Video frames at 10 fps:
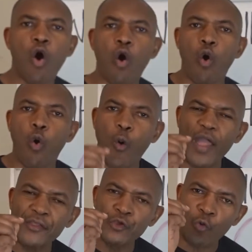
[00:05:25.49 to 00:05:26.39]
or
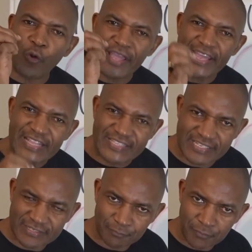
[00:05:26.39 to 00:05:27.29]
when you
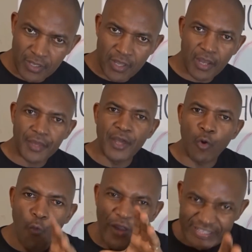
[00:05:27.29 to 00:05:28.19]
eat
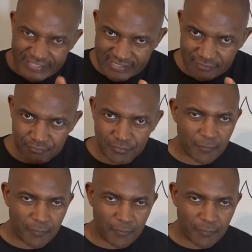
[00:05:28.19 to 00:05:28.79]
the wheat